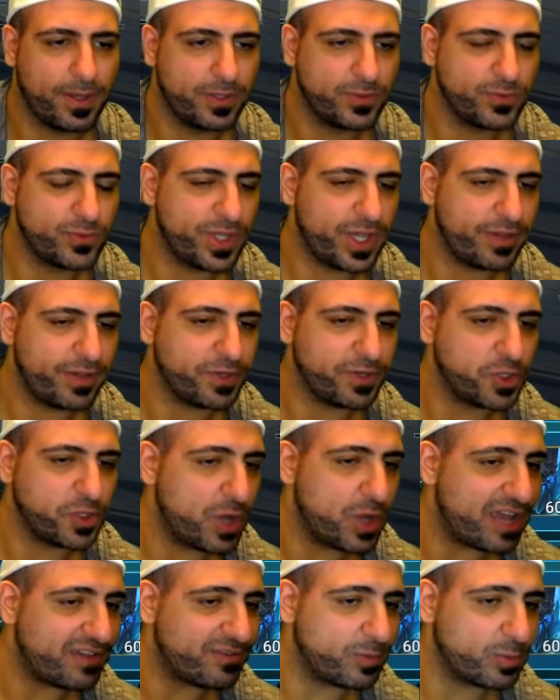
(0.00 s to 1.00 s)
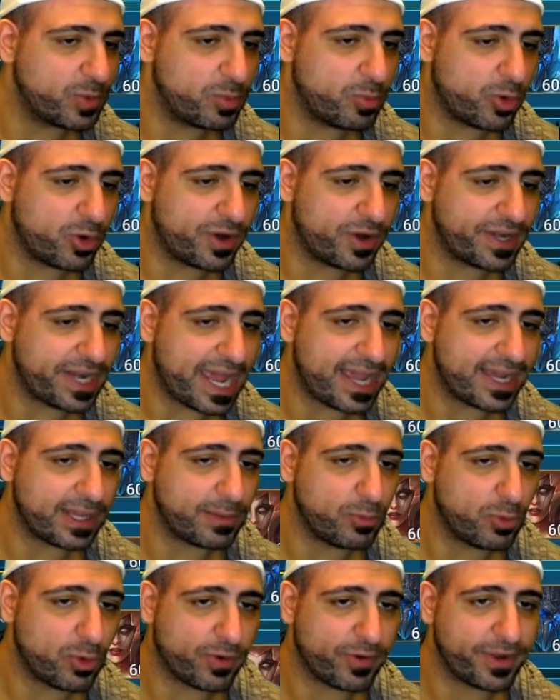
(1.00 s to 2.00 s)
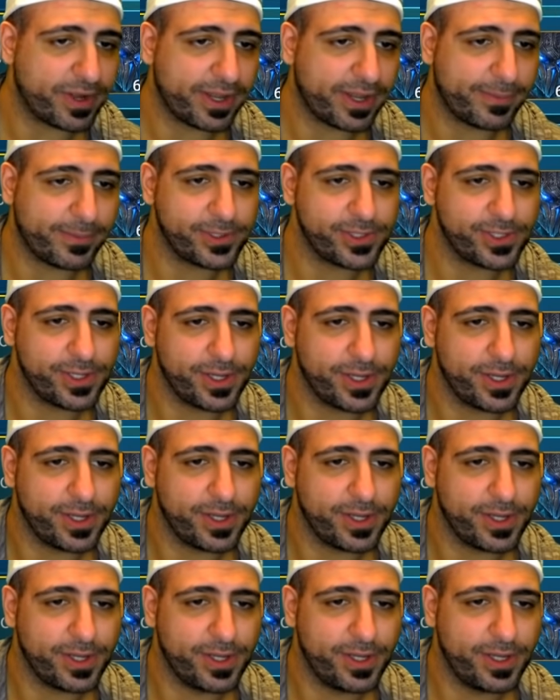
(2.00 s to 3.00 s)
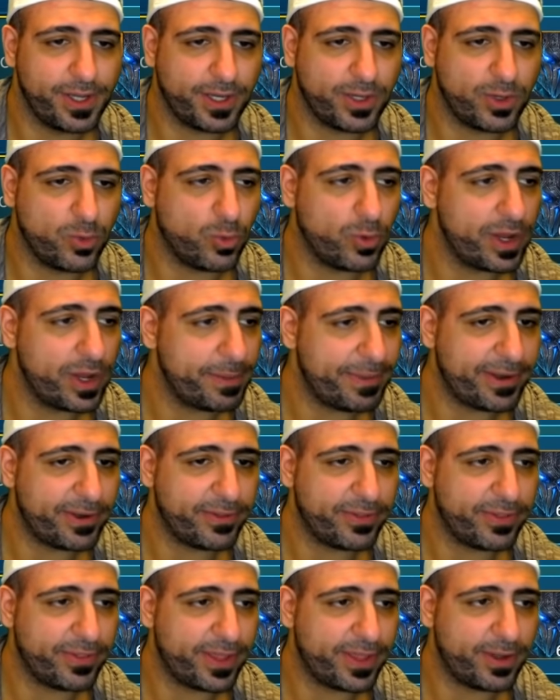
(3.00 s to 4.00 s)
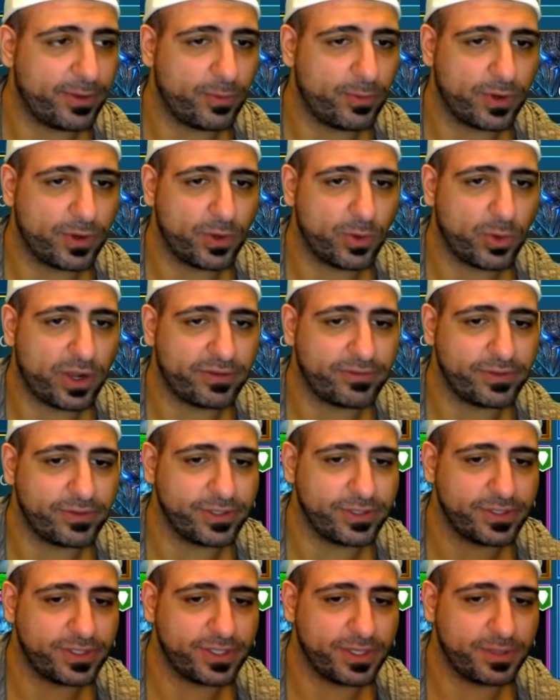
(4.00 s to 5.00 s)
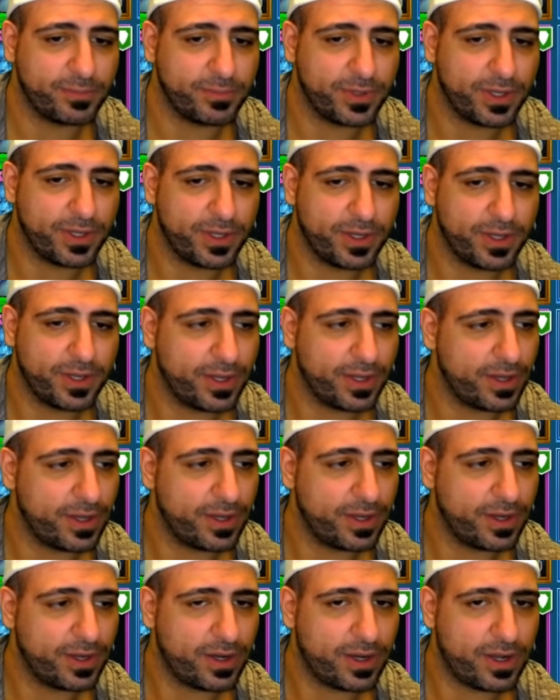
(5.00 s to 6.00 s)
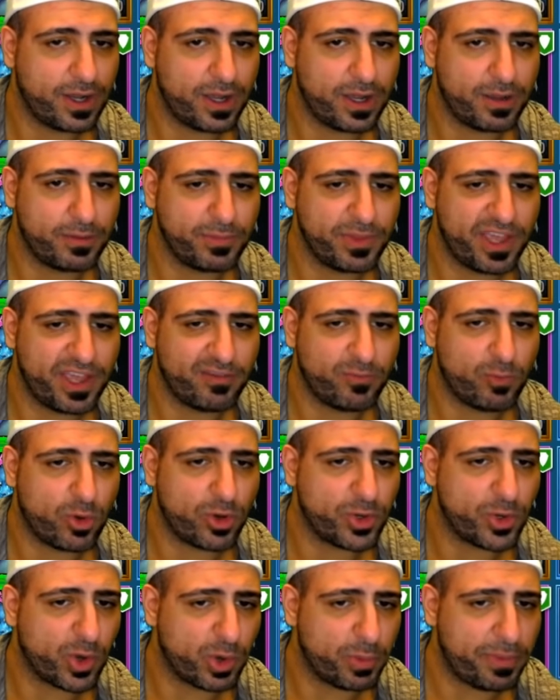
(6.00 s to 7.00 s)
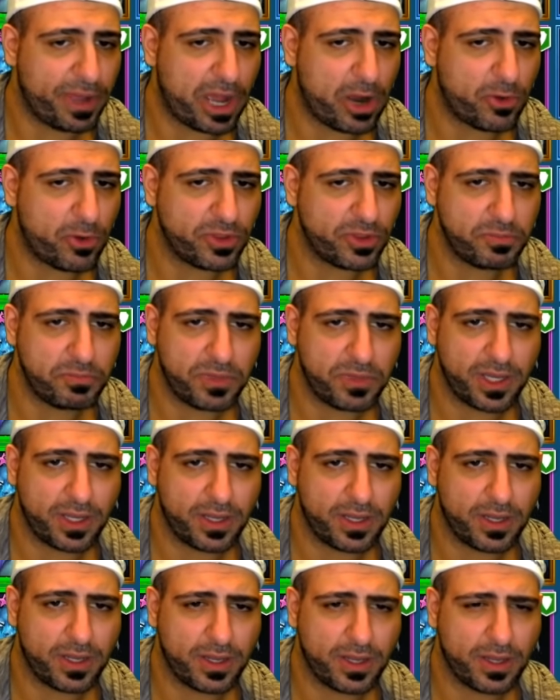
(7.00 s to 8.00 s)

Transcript: So yeah, if you do have him with more attack and more crit damage, you can do way better than that. We're going to go after this team. They have more total power than me.